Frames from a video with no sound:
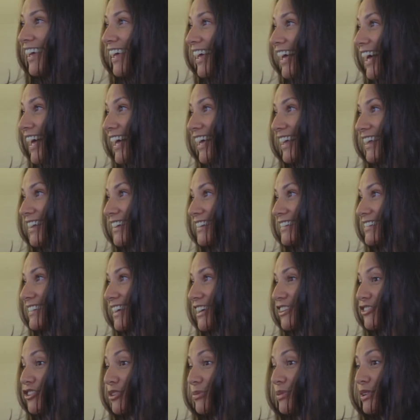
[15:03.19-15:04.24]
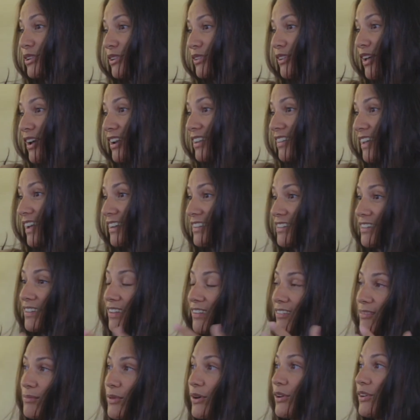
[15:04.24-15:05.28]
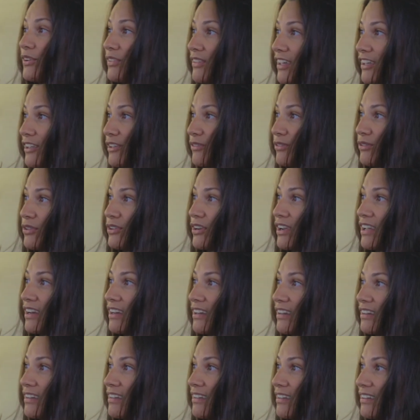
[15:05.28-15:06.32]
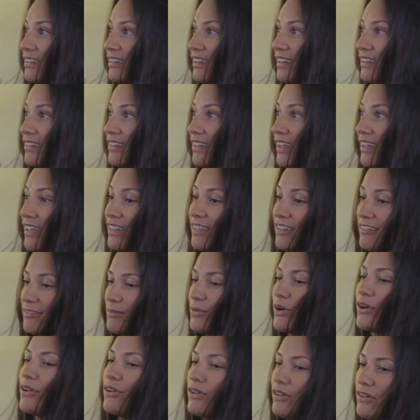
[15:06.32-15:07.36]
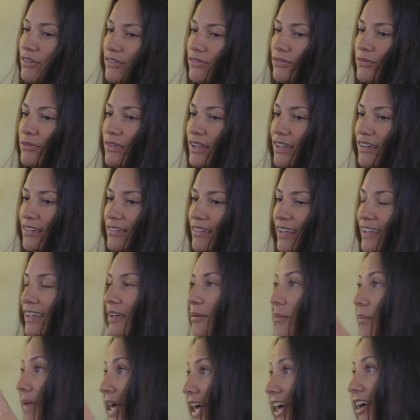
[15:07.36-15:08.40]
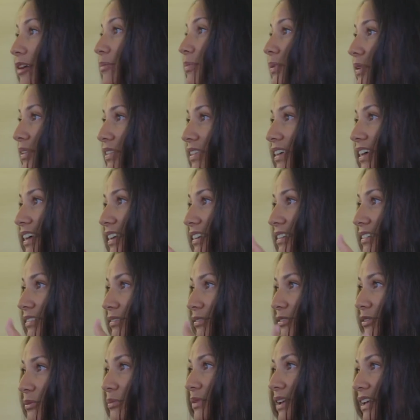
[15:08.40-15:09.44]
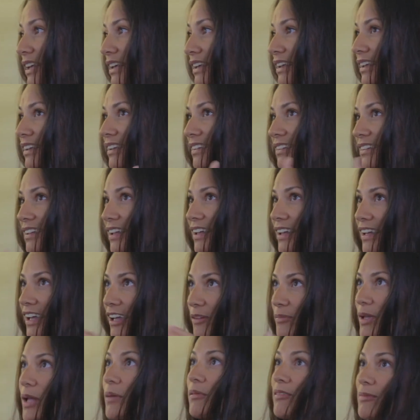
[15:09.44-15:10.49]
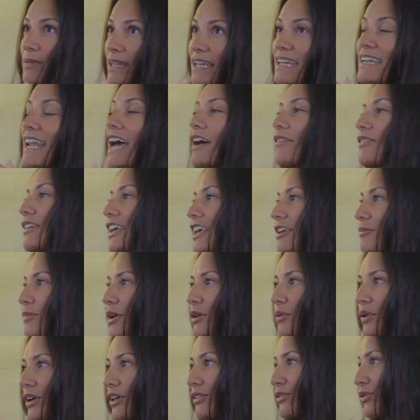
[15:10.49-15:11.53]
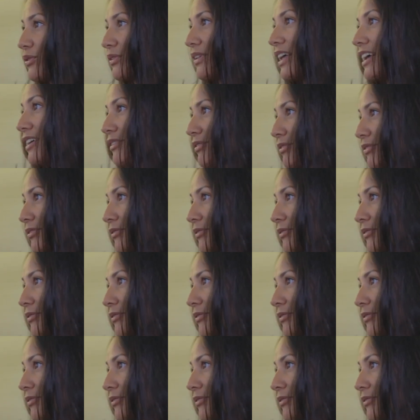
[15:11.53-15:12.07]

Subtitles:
And I attribute a lot of that to this model that you've created. This model is like a map that, for me, helps me to navigate my way through life.